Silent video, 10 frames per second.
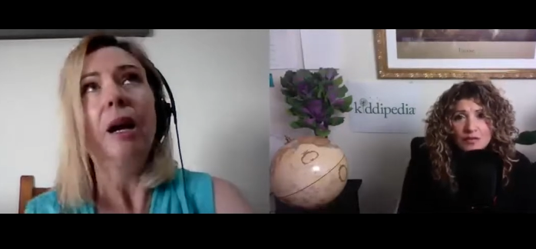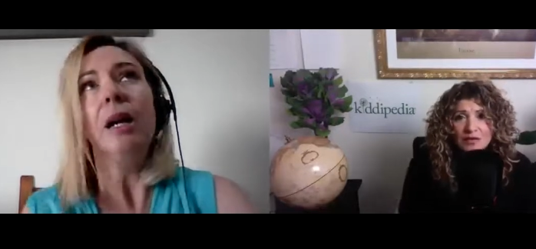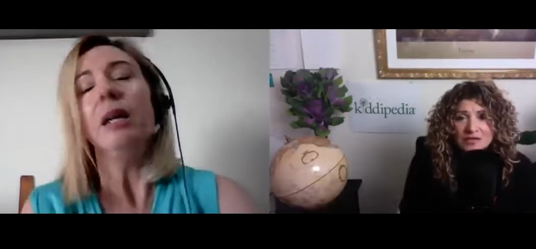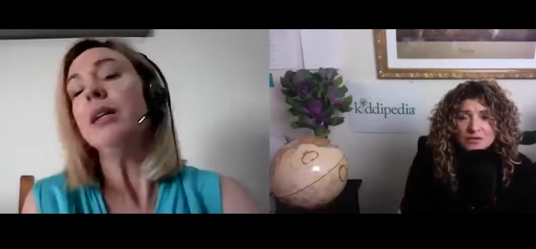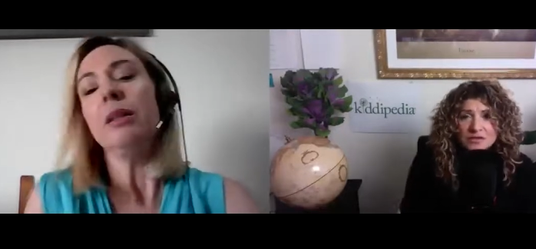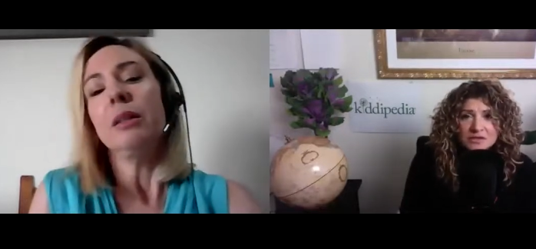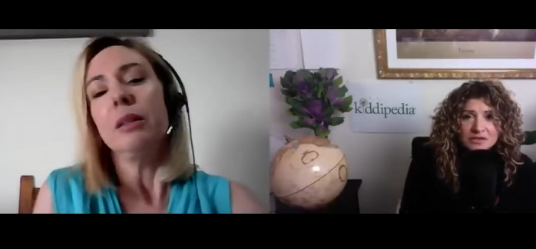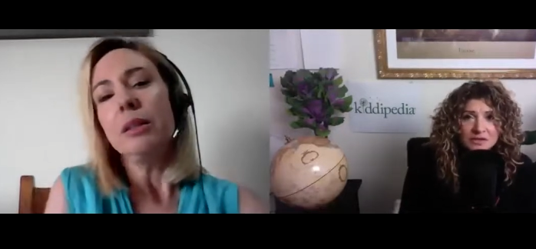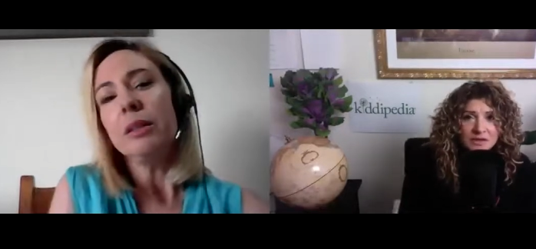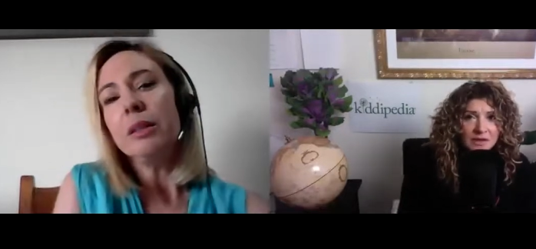Speaker 1: with us, which
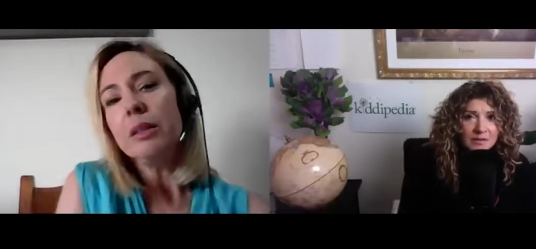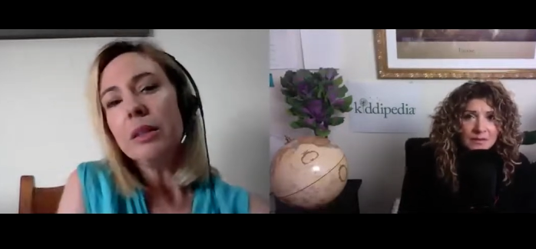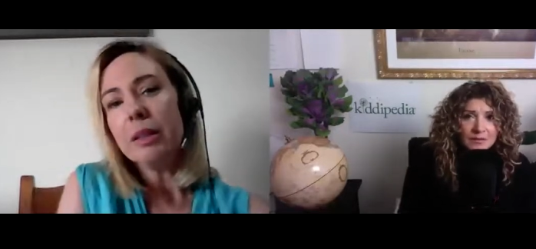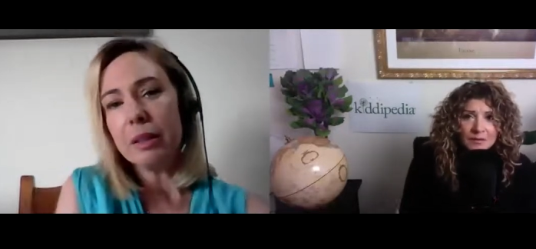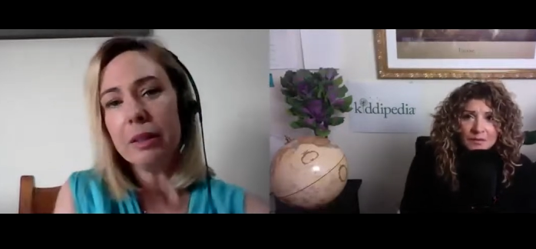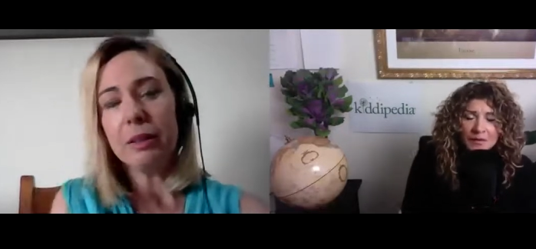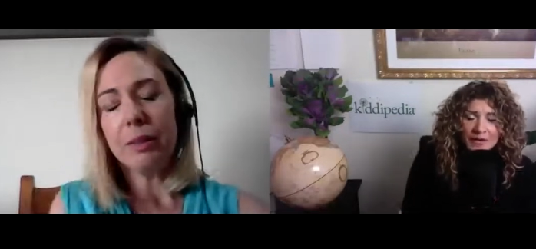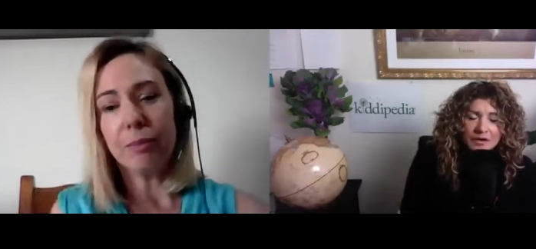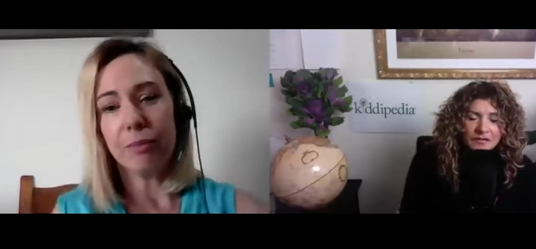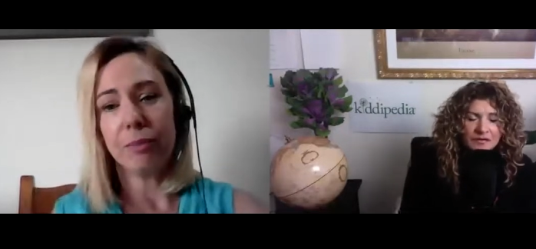is um,
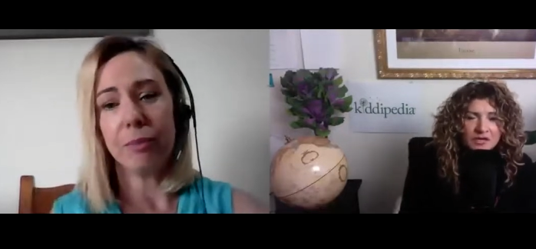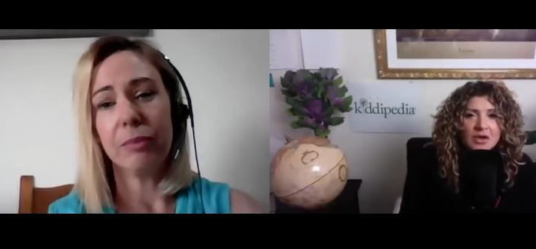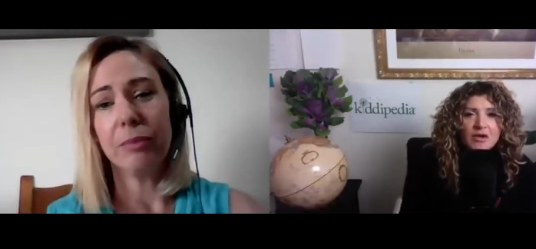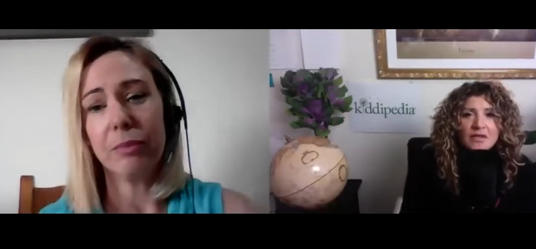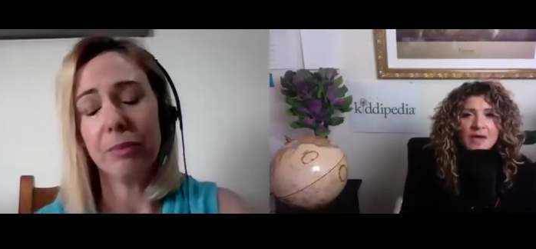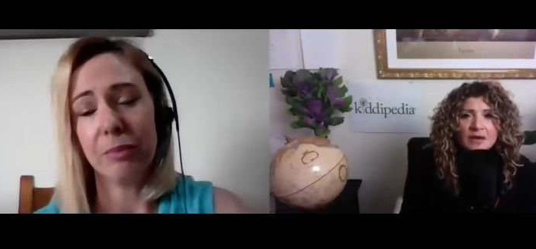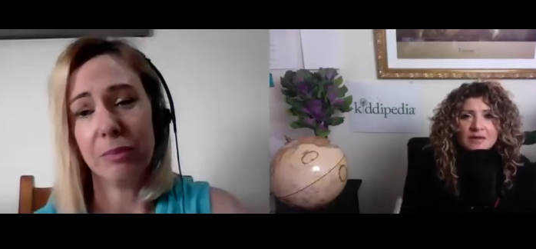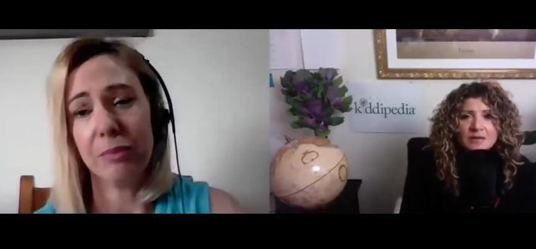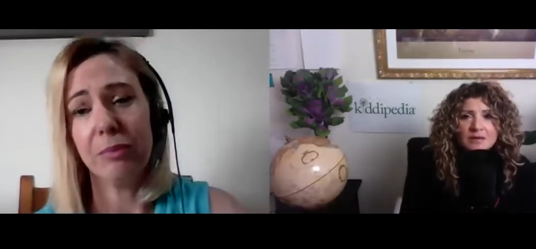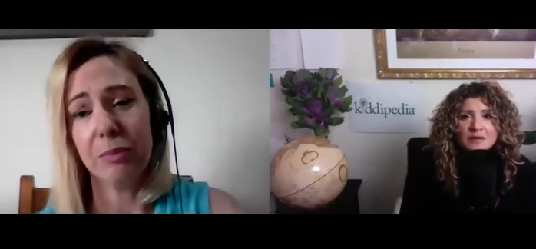Thank you for sharing that.
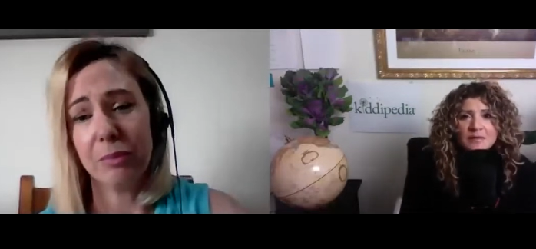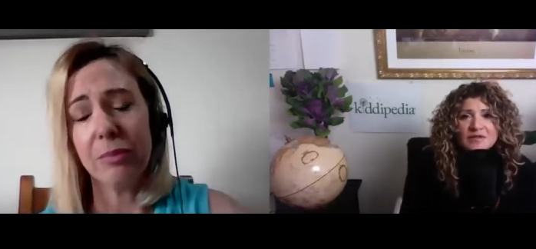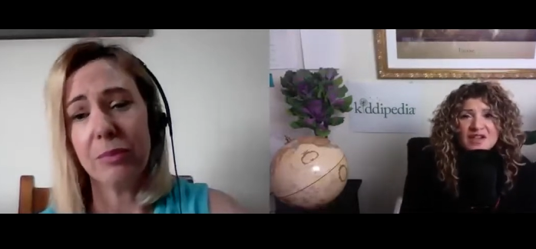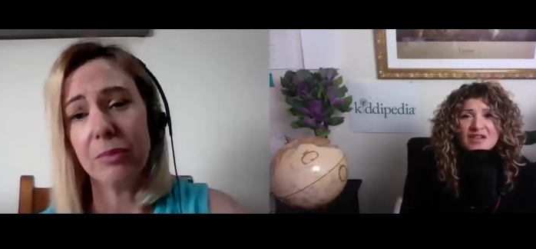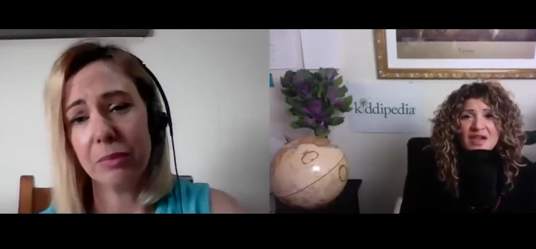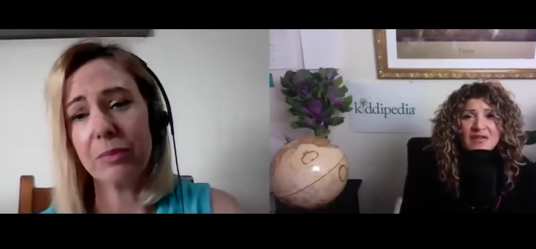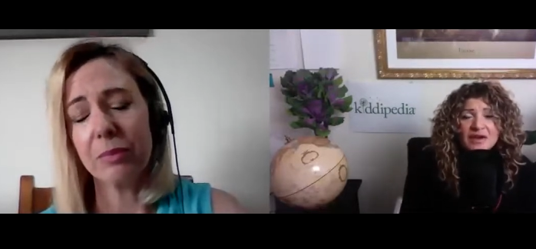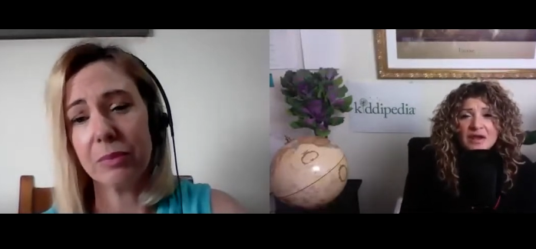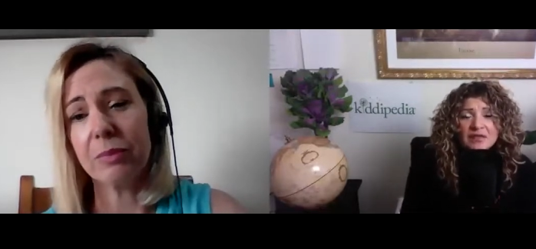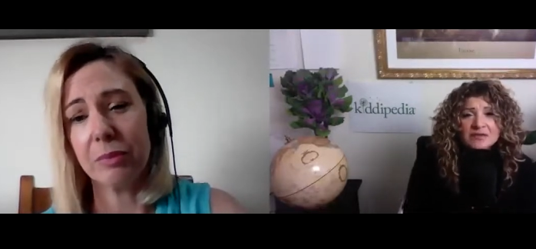Um, do you have
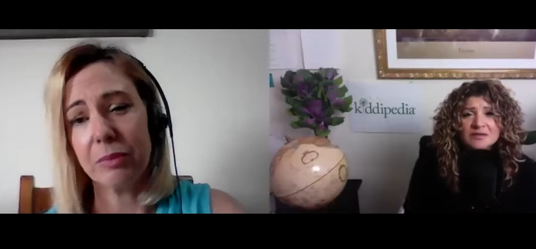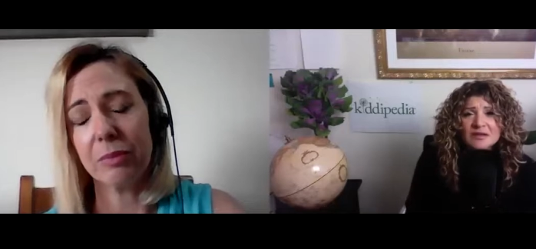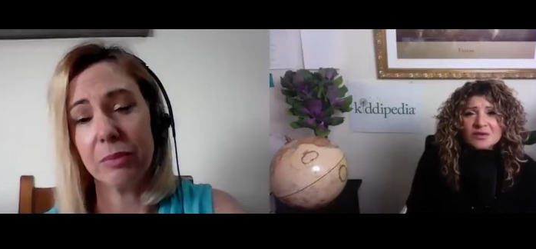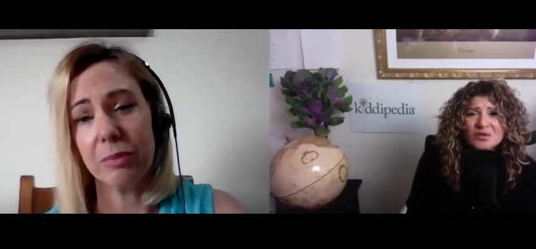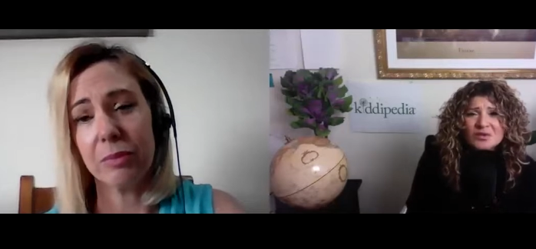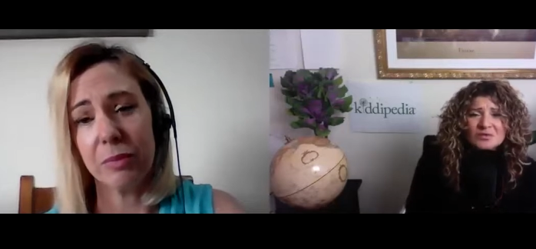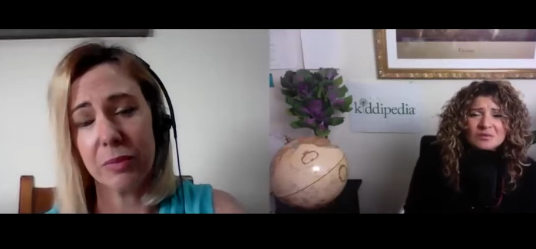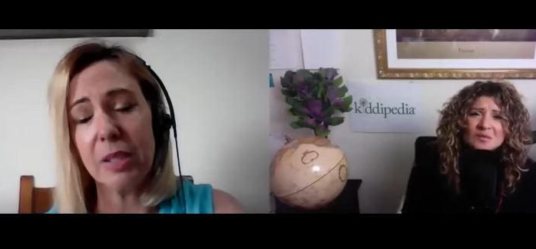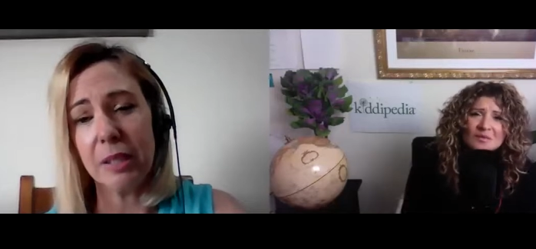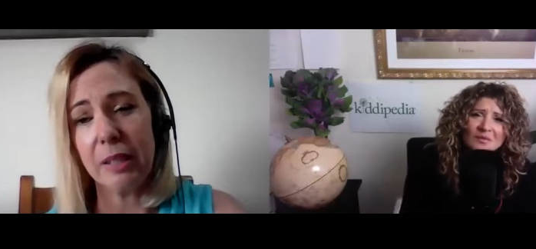any others at all?
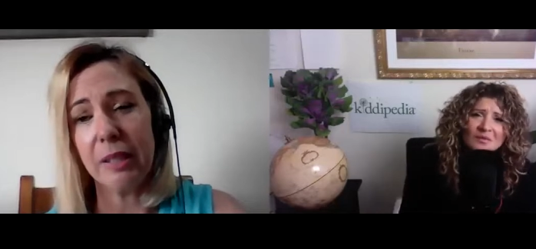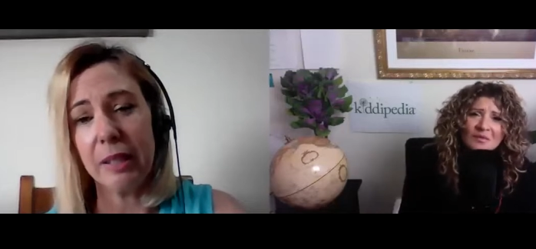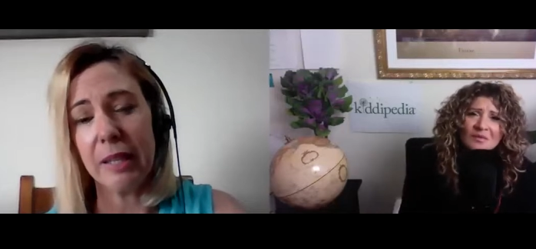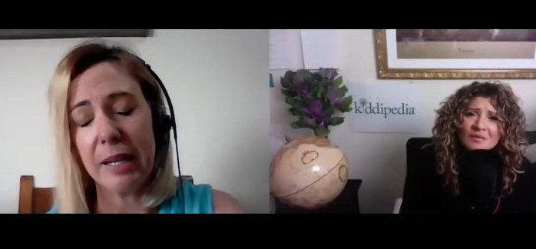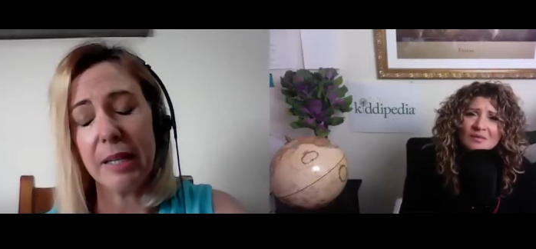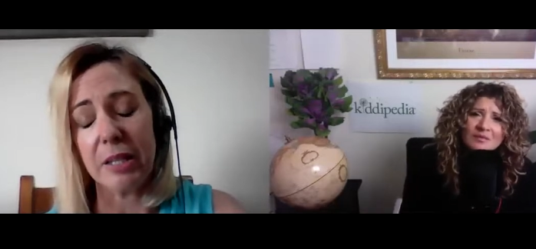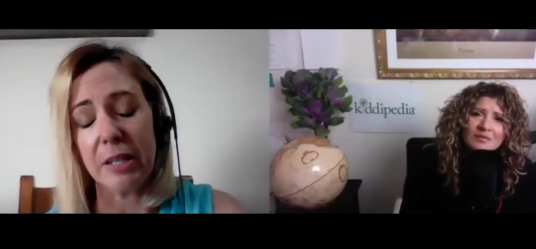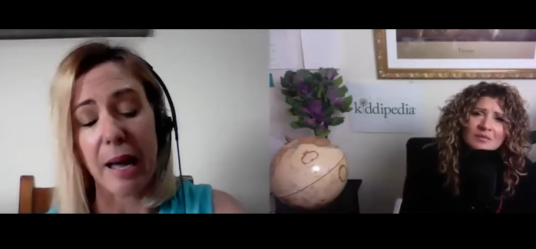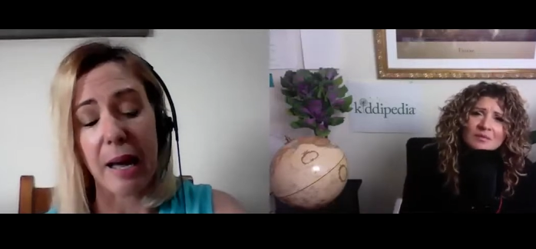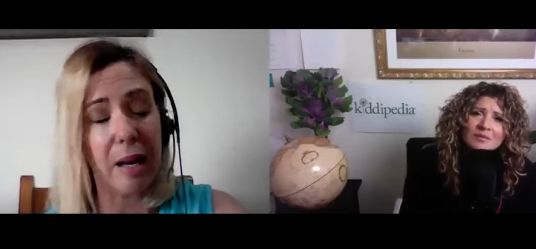
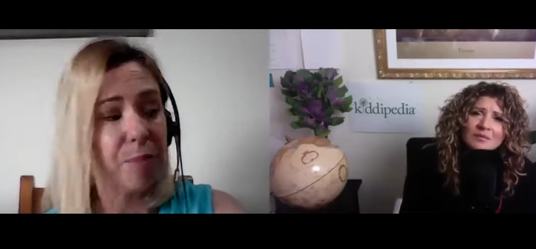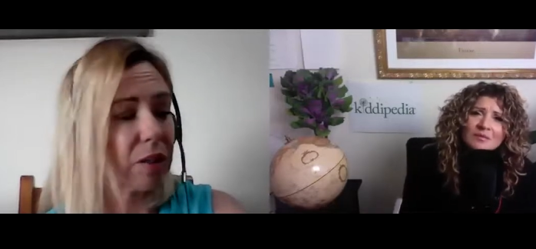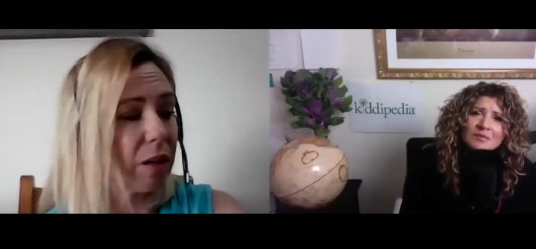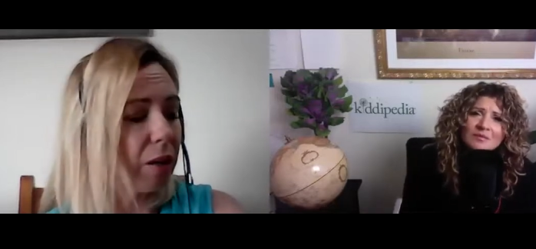
Speaker 2: Yeah. Um,